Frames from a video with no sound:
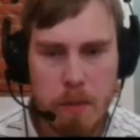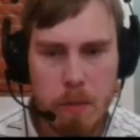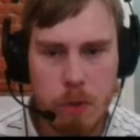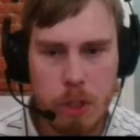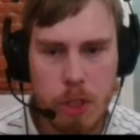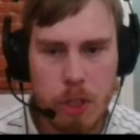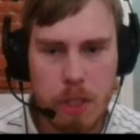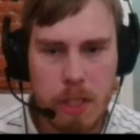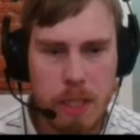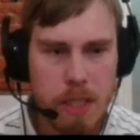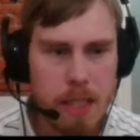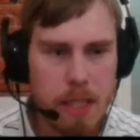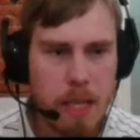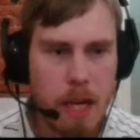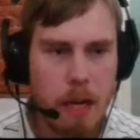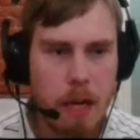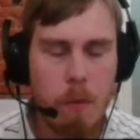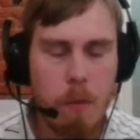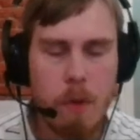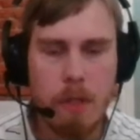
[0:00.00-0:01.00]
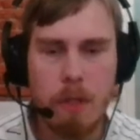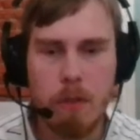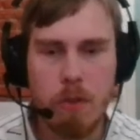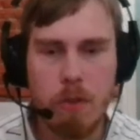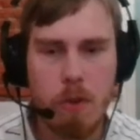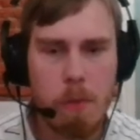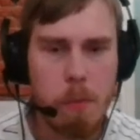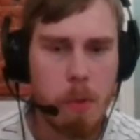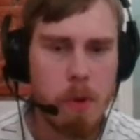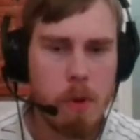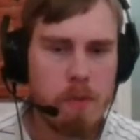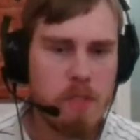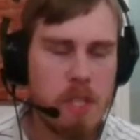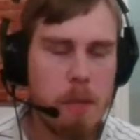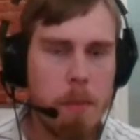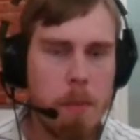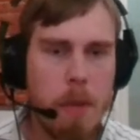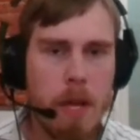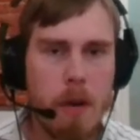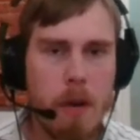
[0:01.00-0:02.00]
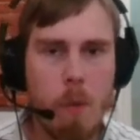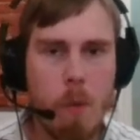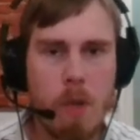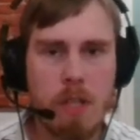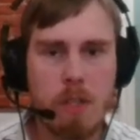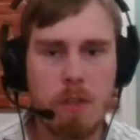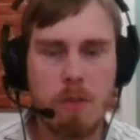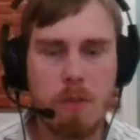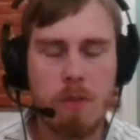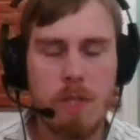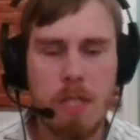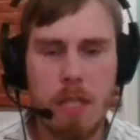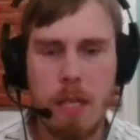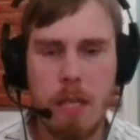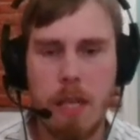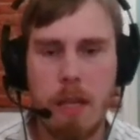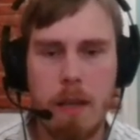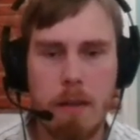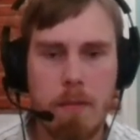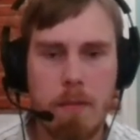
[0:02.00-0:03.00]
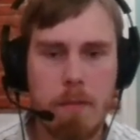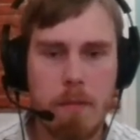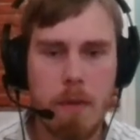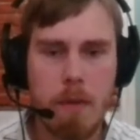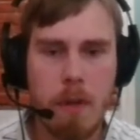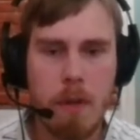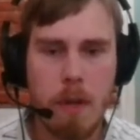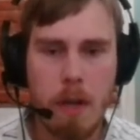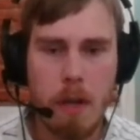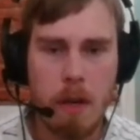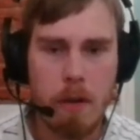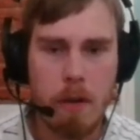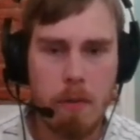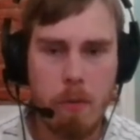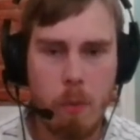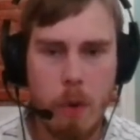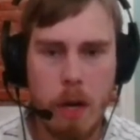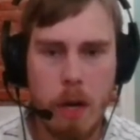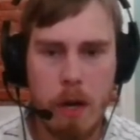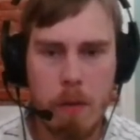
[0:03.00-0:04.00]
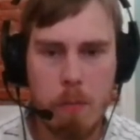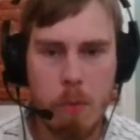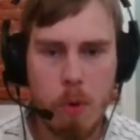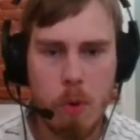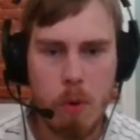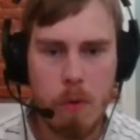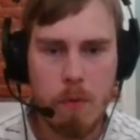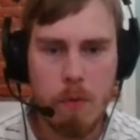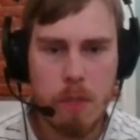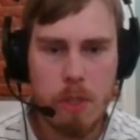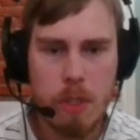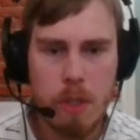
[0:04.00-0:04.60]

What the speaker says: which is exactly what the Trombovsky player wants to see. A lot of weird moves.